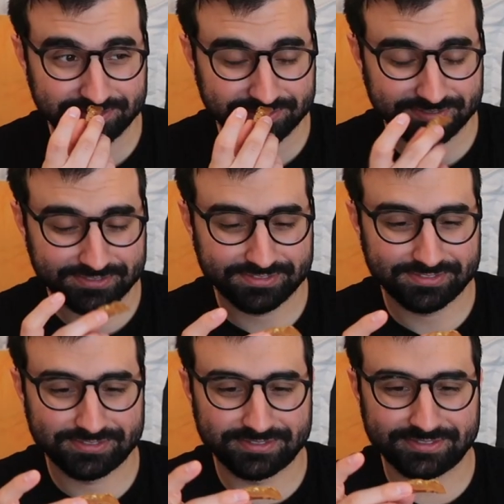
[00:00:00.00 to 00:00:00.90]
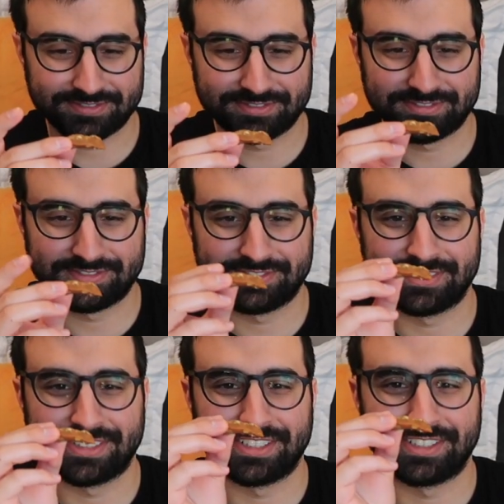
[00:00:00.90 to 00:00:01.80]

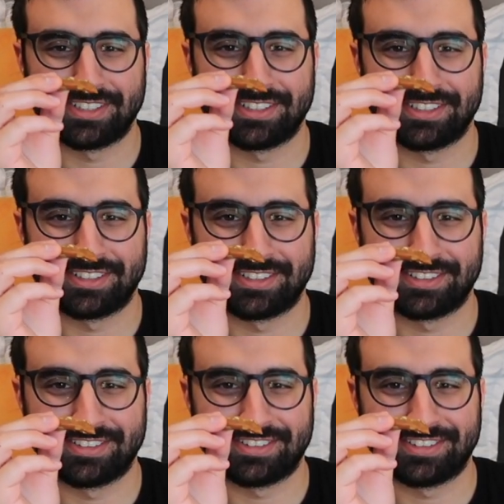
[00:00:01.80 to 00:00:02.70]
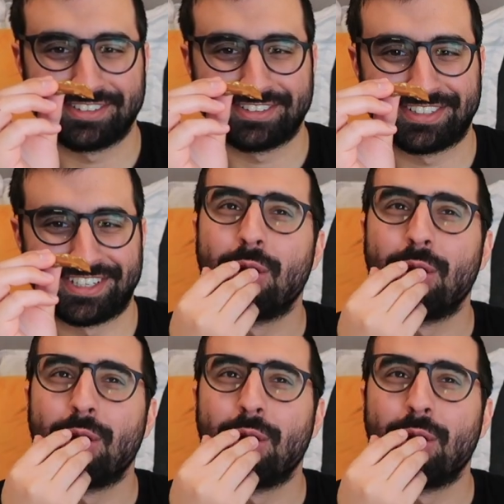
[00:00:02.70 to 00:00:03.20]
No words are spoken by the person on screen.